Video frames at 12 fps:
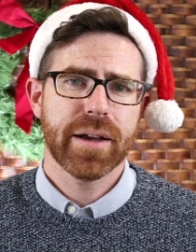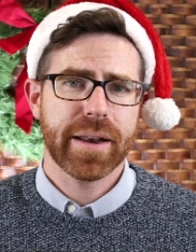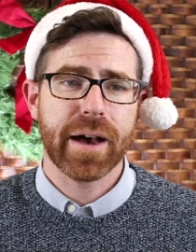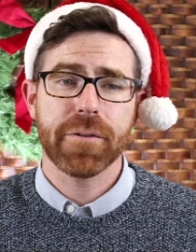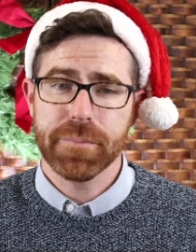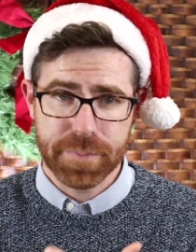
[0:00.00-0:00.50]

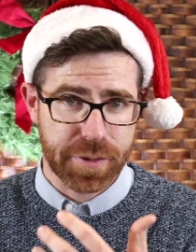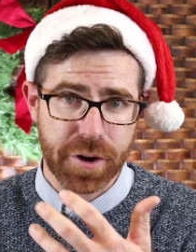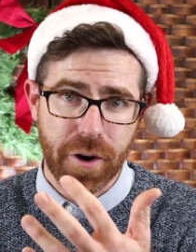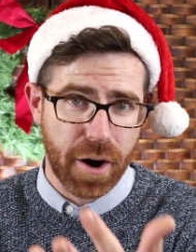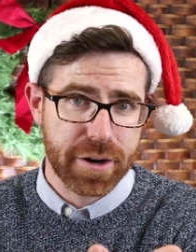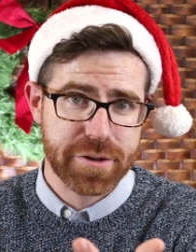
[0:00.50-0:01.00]
Now,
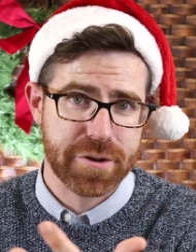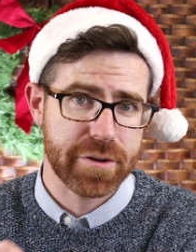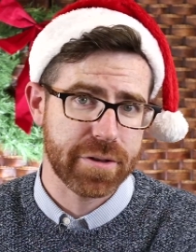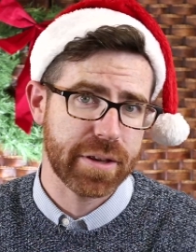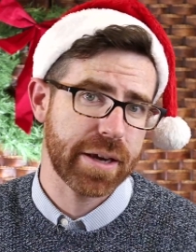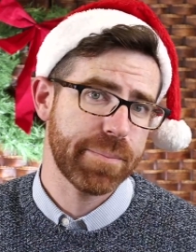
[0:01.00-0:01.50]
there are
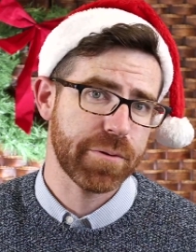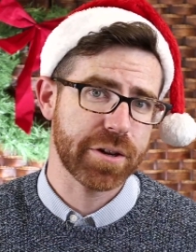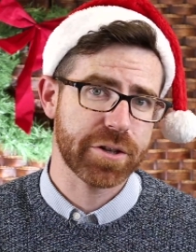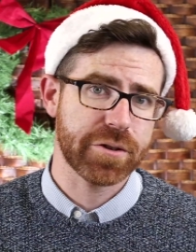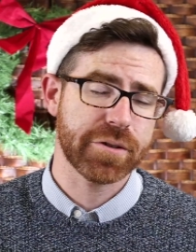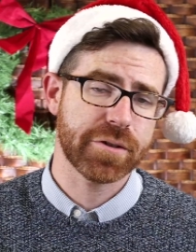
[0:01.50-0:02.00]
certainly
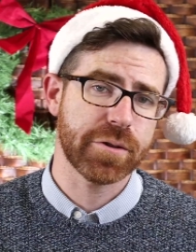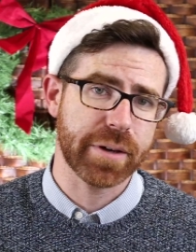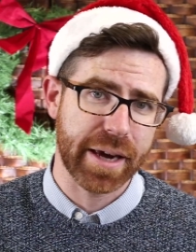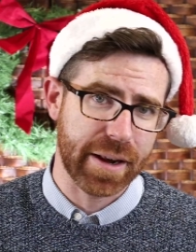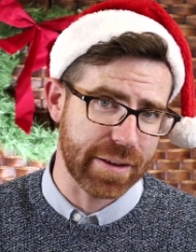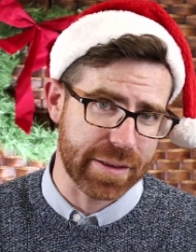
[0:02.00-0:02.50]
parishioners who
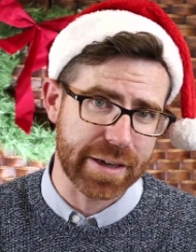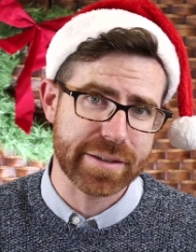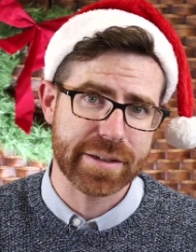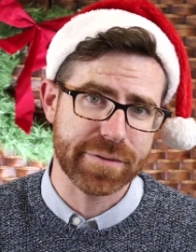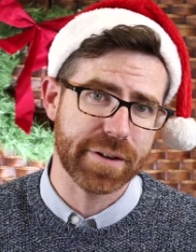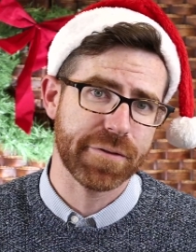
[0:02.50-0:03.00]
get a
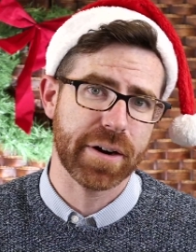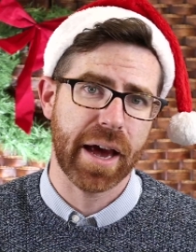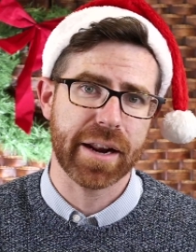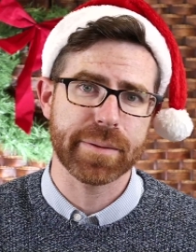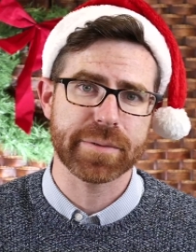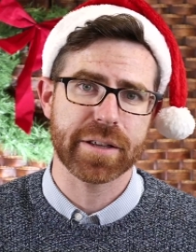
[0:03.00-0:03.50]
list of different
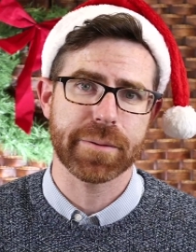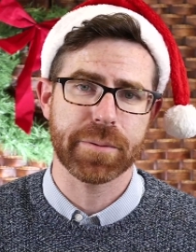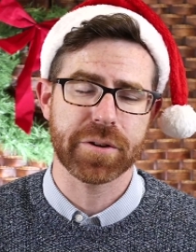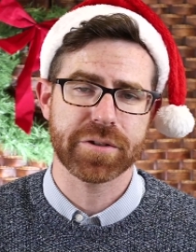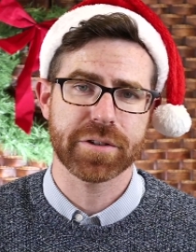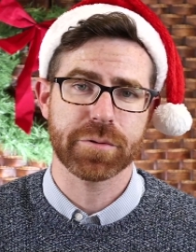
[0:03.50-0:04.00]
items that a
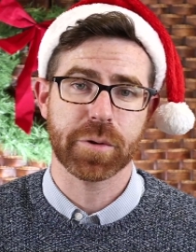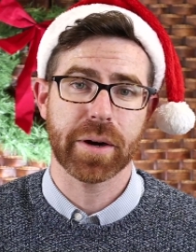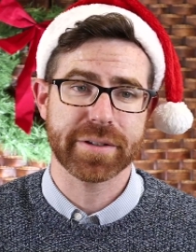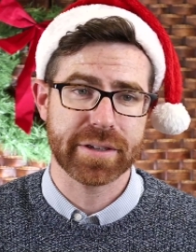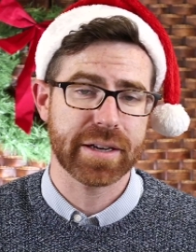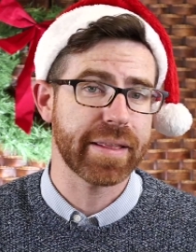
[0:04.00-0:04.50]
person has
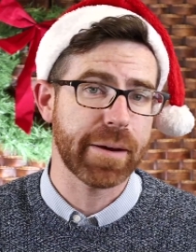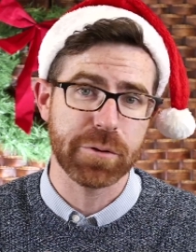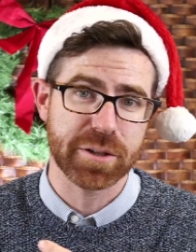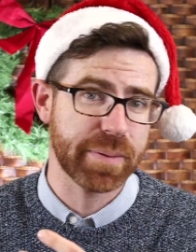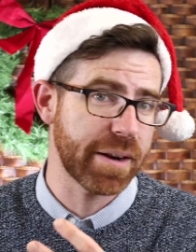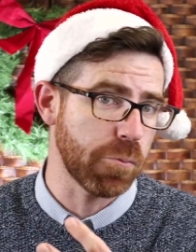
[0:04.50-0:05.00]
requested, and they
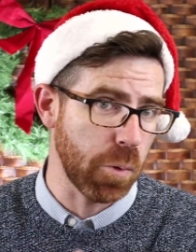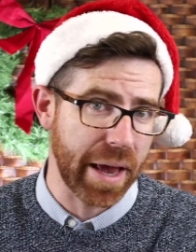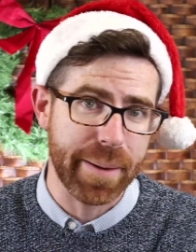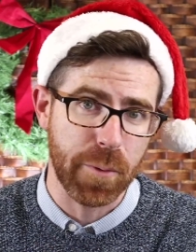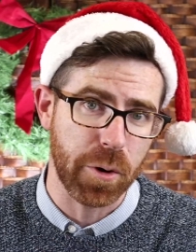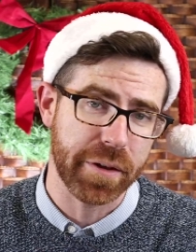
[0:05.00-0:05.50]
will spend
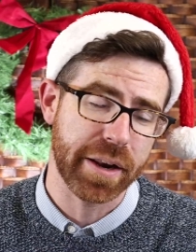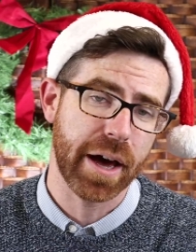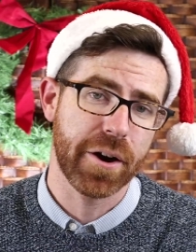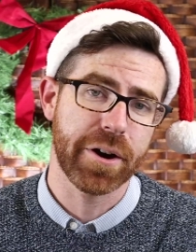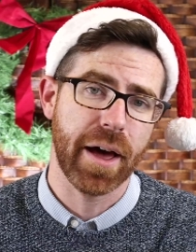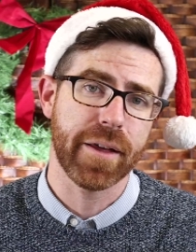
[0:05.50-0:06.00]
way more than
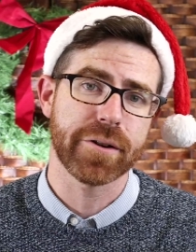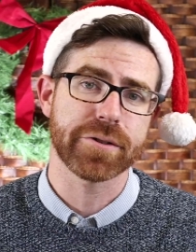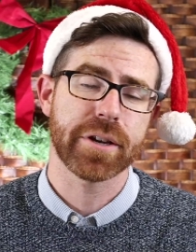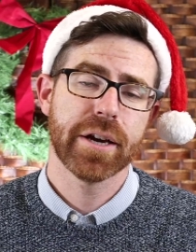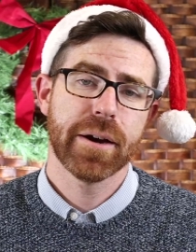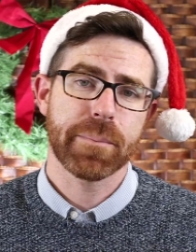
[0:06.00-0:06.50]

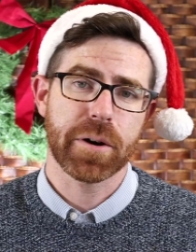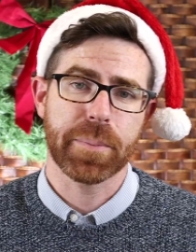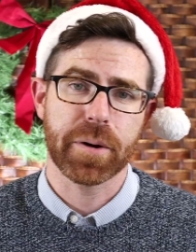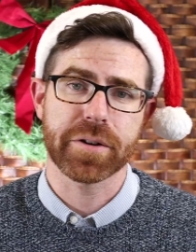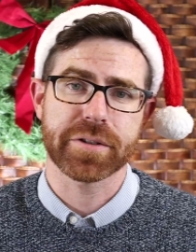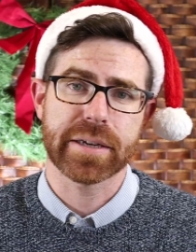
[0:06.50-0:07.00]
$100 per
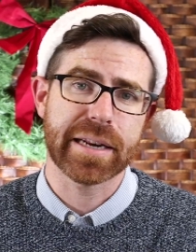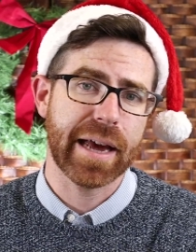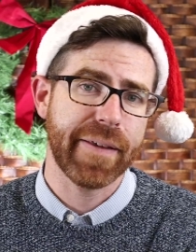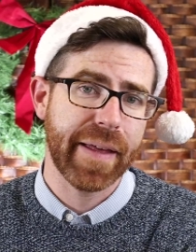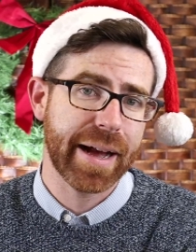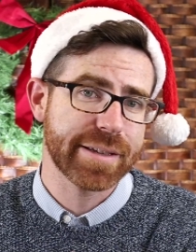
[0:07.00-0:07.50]
person.
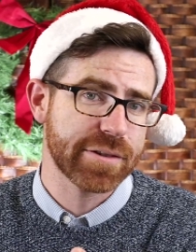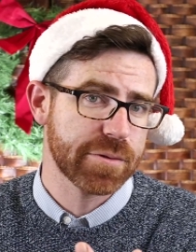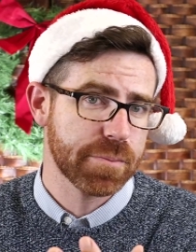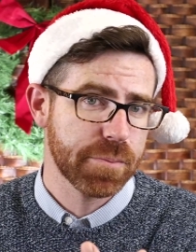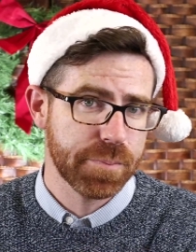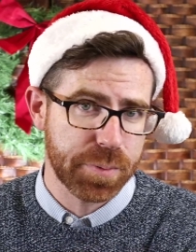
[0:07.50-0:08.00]
And
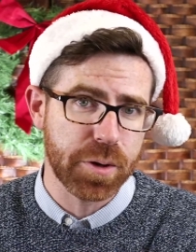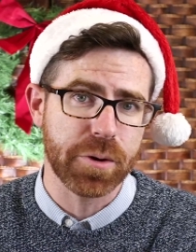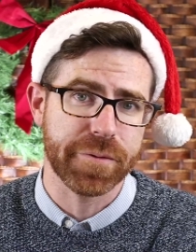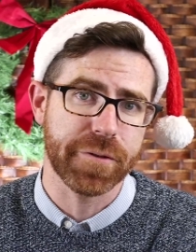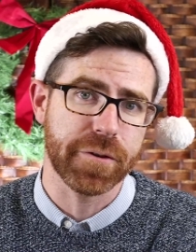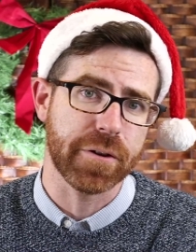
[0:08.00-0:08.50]
that's
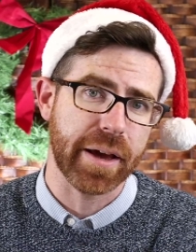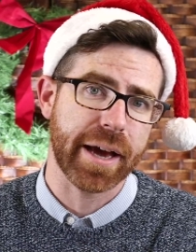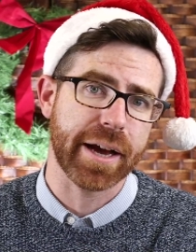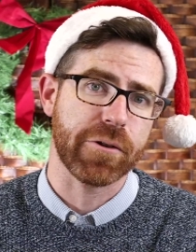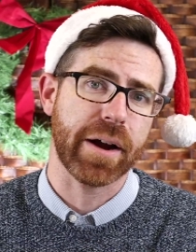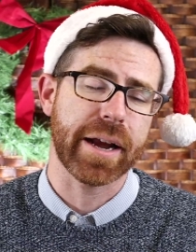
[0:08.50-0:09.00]
beautiful
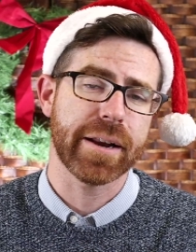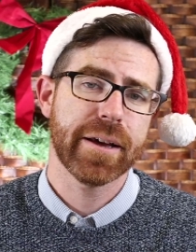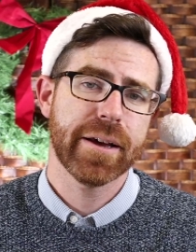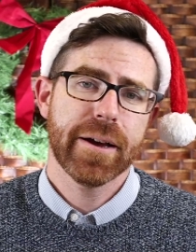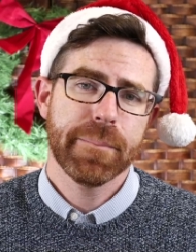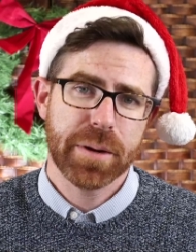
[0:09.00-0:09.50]
and great
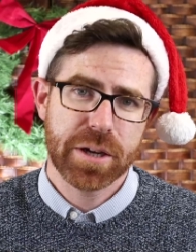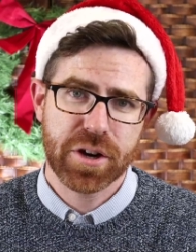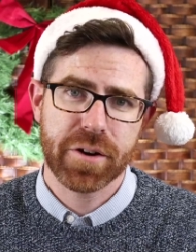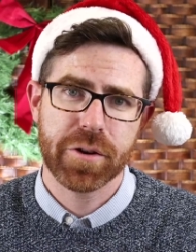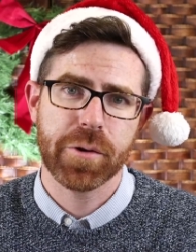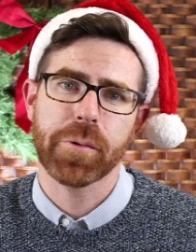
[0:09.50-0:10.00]
but
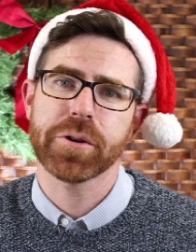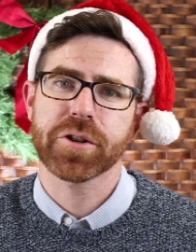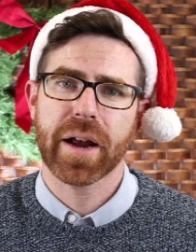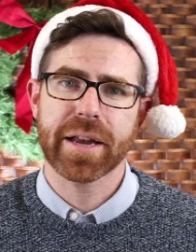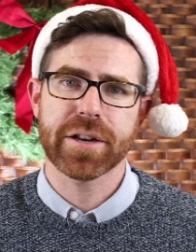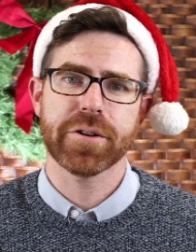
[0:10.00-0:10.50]
generally what we
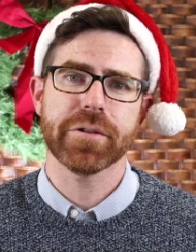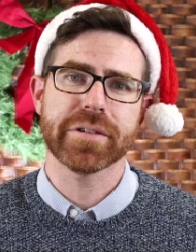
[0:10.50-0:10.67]
try and do